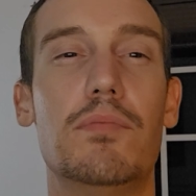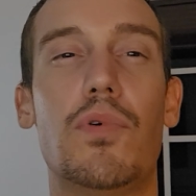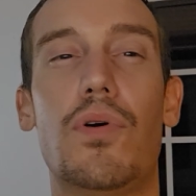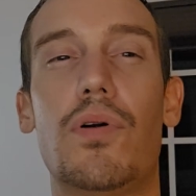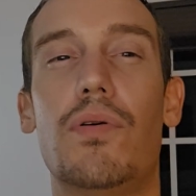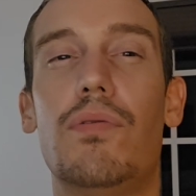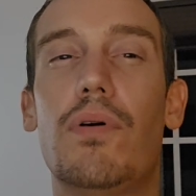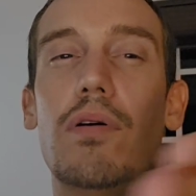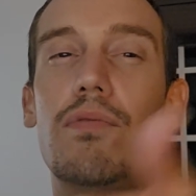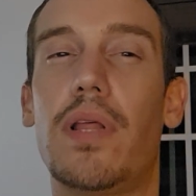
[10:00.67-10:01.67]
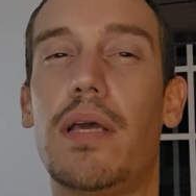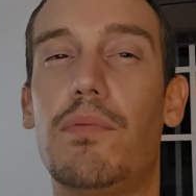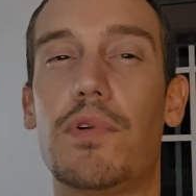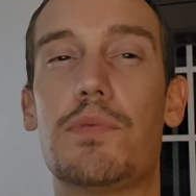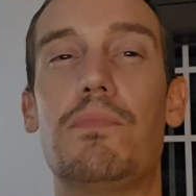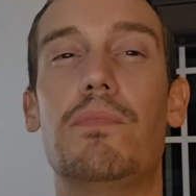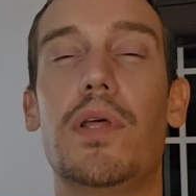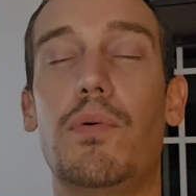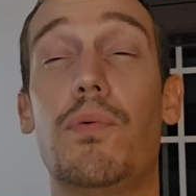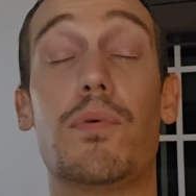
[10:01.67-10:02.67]
more of like
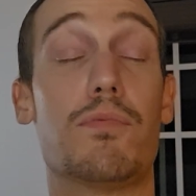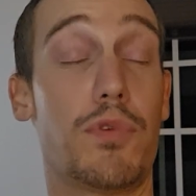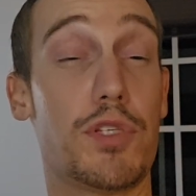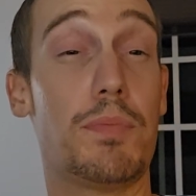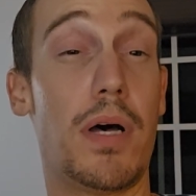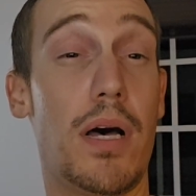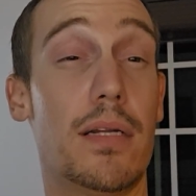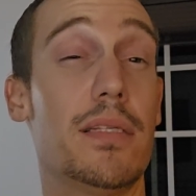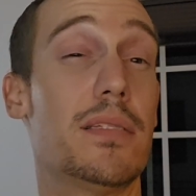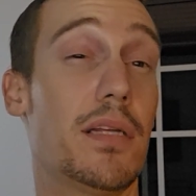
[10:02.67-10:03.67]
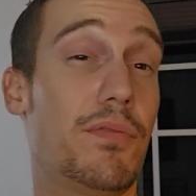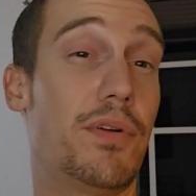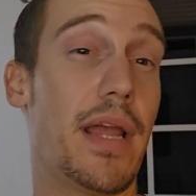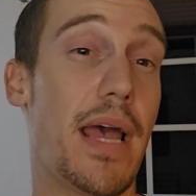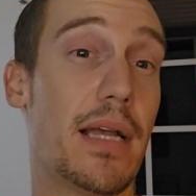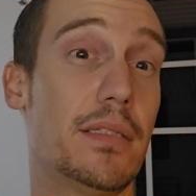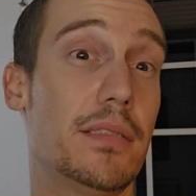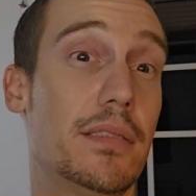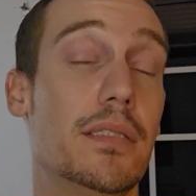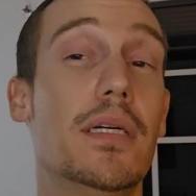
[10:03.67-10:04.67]
they'll respond instead of react,
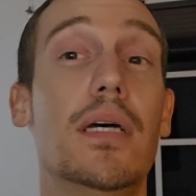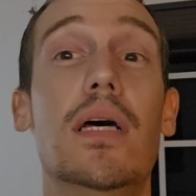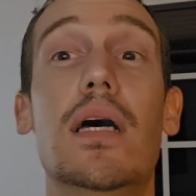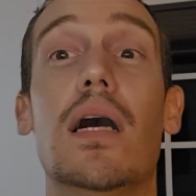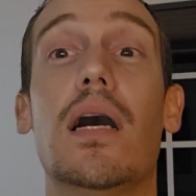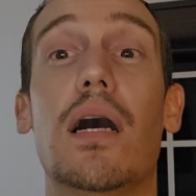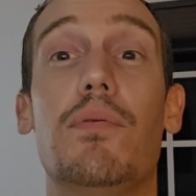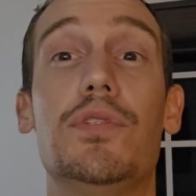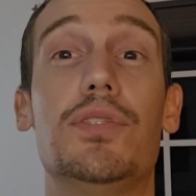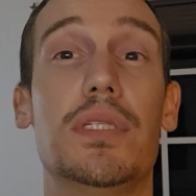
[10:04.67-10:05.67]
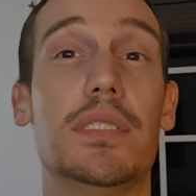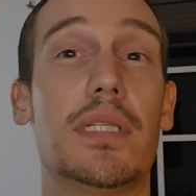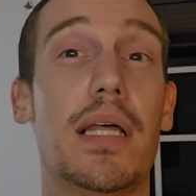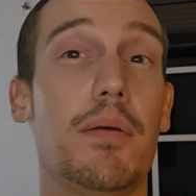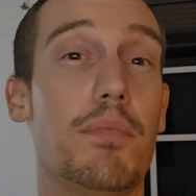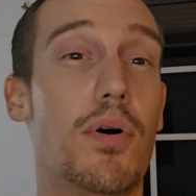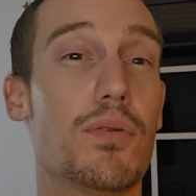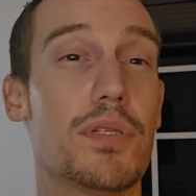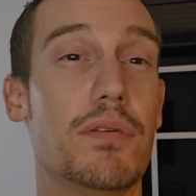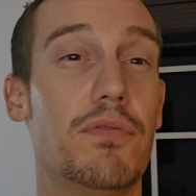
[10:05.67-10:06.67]
which is that
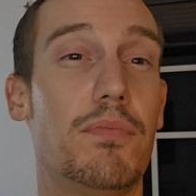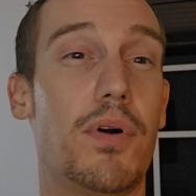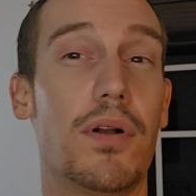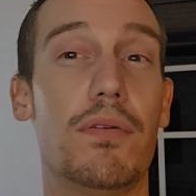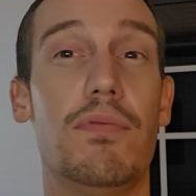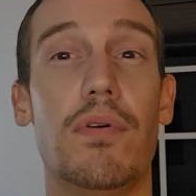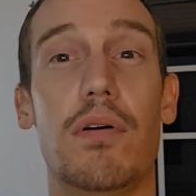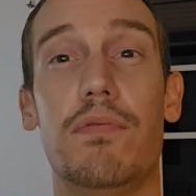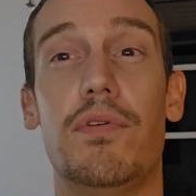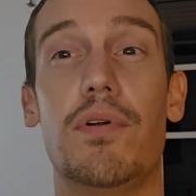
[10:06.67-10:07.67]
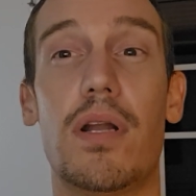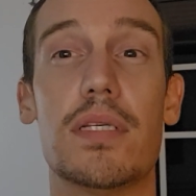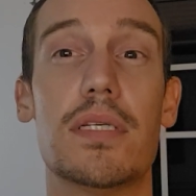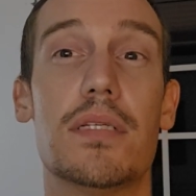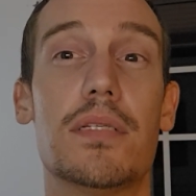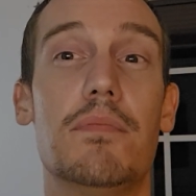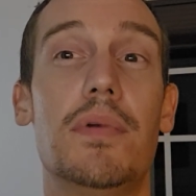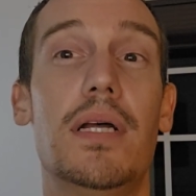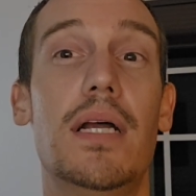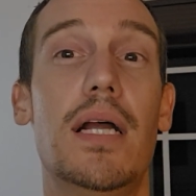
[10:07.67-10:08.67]
impulsive part of neuroticism.
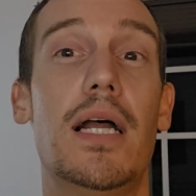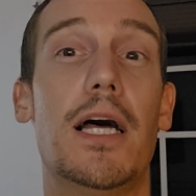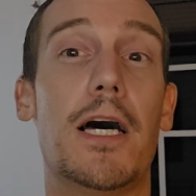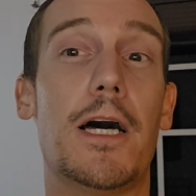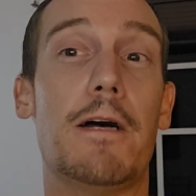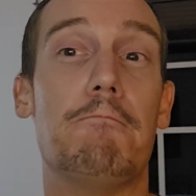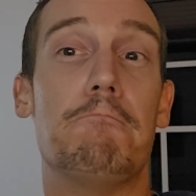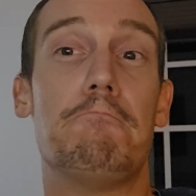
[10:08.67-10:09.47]
Um,